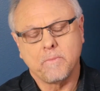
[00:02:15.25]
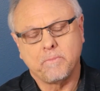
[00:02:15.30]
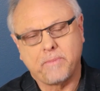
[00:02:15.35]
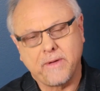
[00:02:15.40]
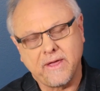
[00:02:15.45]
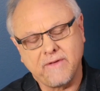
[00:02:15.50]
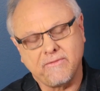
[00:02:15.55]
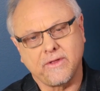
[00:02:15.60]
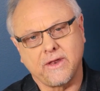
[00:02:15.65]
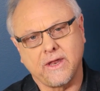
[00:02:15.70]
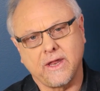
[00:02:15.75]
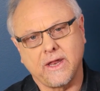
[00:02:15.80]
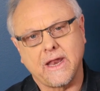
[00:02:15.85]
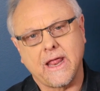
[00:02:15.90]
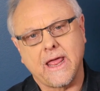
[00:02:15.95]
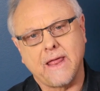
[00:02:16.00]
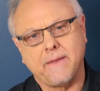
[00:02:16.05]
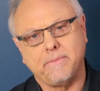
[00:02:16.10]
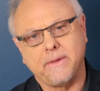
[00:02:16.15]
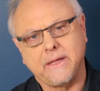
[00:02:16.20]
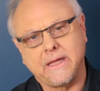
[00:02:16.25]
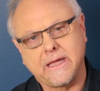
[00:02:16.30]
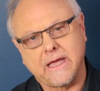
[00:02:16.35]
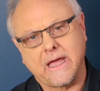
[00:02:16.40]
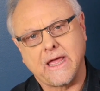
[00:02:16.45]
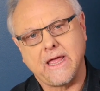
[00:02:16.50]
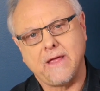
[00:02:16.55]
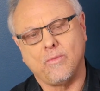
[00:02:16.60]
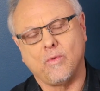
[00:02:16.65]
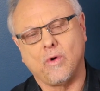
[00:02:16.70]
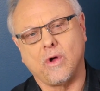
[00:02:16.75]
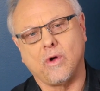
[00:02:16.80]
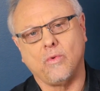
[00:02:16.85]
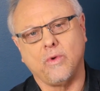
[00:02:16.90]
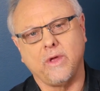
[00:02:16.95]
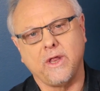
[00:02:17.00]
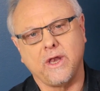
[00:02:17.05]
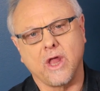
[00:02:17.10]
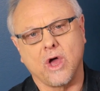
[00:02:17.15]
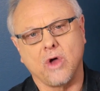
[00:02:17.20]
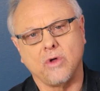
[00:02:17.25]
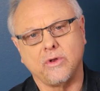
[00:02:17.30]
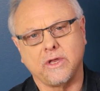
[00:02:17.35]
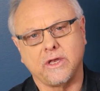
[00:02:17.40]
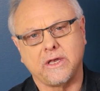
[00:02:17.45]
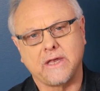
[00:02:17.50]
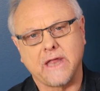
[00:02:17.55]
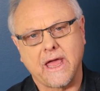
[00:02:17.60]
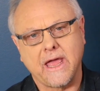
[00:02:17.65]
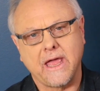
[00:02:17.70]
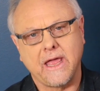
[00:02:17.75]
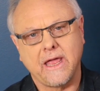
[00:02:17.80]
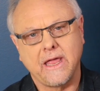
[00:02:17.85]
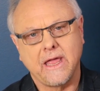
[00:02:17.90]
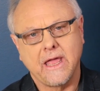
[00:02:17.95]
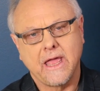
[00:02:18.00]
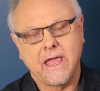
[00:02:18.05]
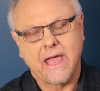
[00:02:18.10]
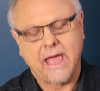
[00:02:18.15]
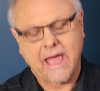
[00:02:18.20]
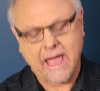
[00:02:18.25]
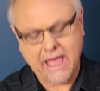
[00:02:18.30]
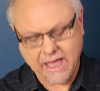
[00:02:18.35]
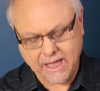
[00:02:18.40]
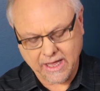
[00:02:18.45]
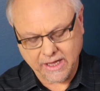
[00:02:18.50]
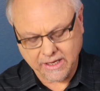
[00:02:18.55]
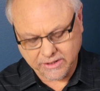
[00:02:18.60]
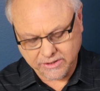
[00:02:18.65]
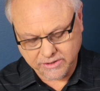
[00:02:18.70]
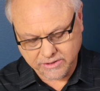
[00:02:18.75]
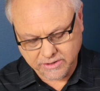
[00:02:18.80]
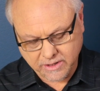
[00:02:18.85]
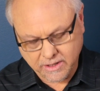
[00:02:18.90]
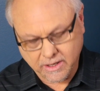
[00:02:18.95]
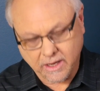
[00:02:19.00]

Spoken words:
pivoted and became what we know today as